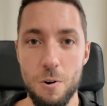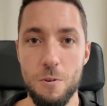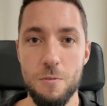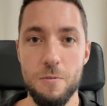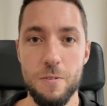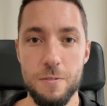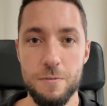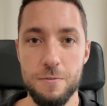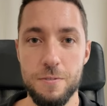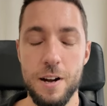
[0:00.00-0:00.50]

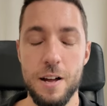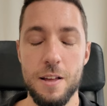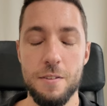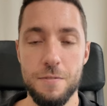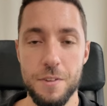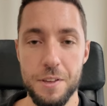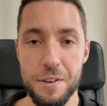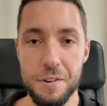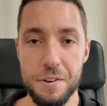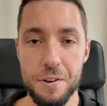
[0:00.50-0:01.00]
over
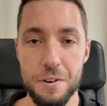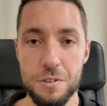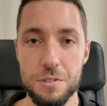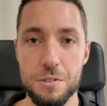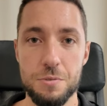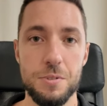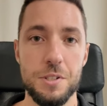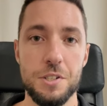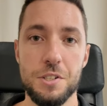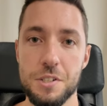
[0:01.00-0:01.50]
5
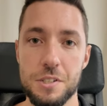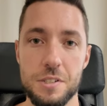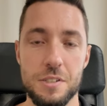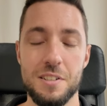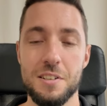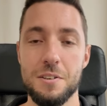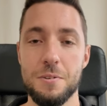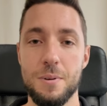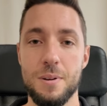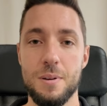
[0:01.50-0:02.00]
years, which
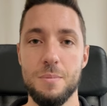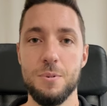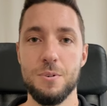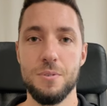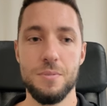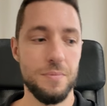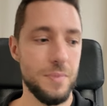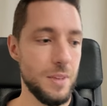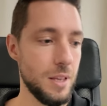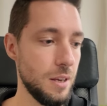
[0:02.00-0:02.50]
is
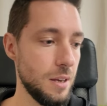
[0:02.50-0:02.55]
incredible.